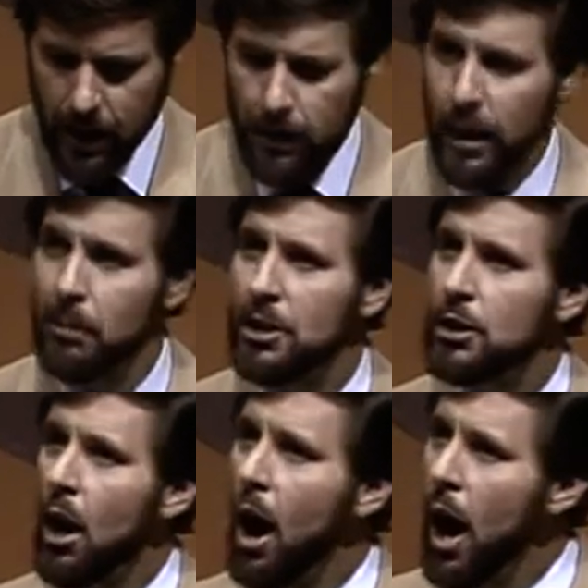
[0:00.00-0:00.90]
There must
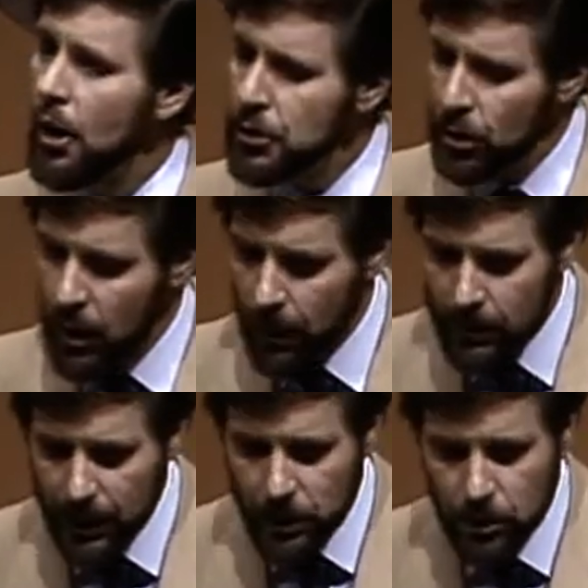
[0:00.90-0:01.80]
also come
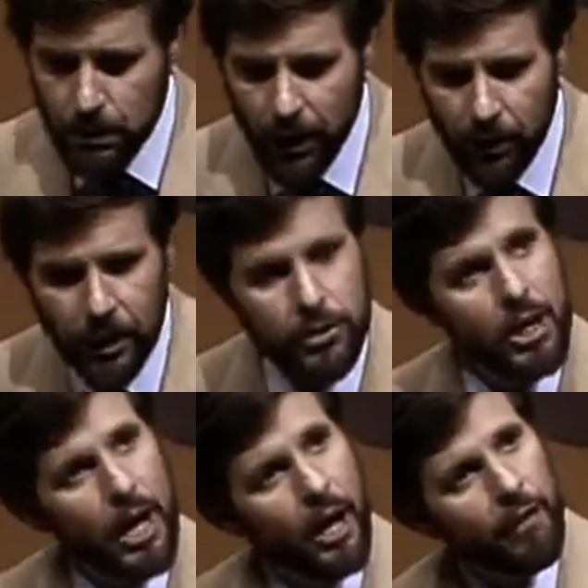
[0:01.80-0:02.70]
the experience
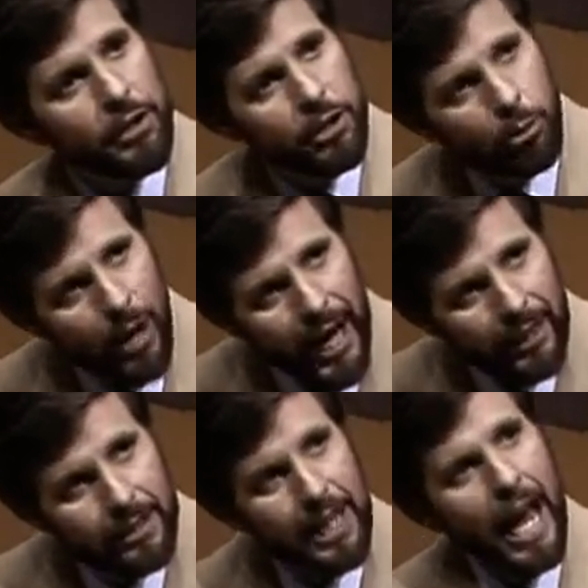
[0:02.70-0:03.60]
of the
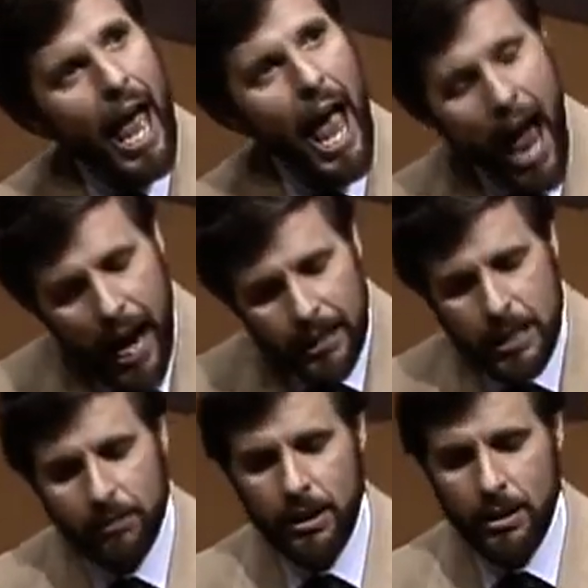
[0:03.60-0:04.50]
direct,
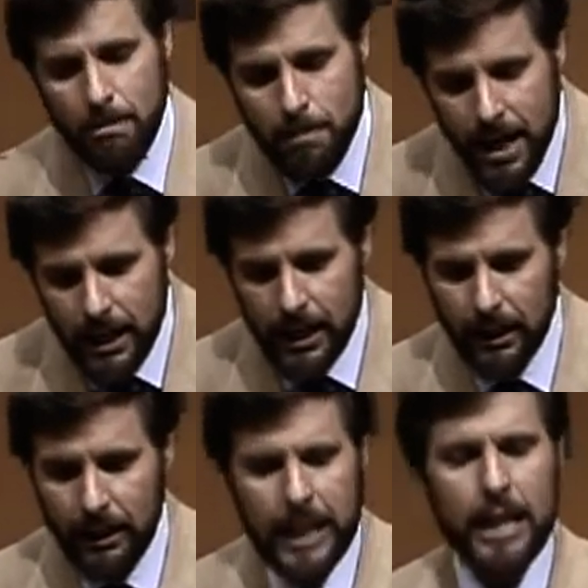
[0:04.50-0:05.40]
active,
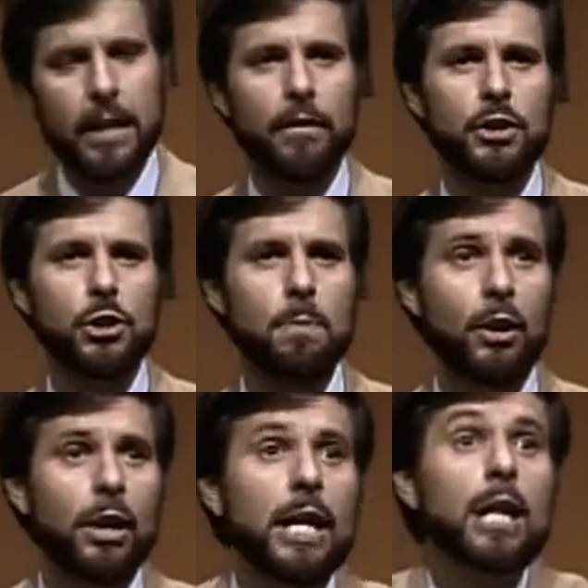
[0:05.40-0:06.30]
immediate leading of the
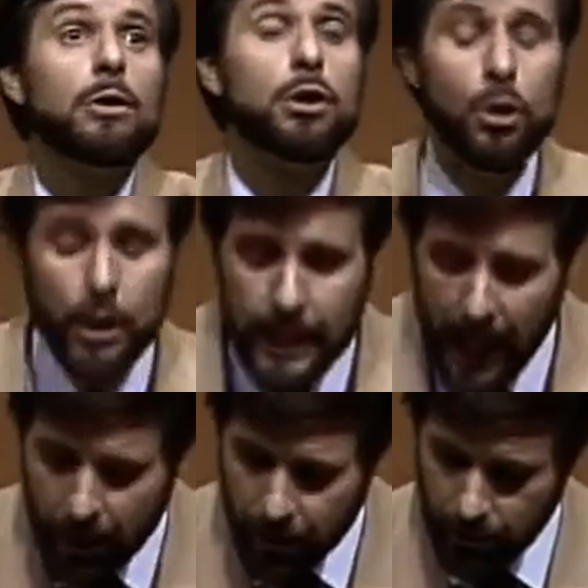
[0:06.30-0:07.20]
Spirit
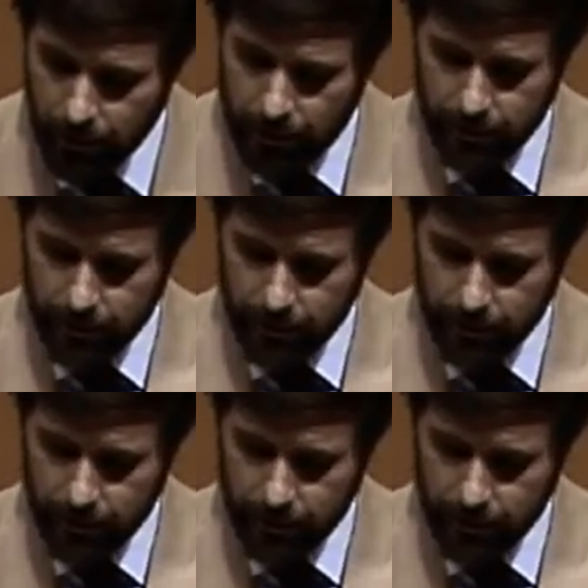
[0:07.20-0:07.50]
together.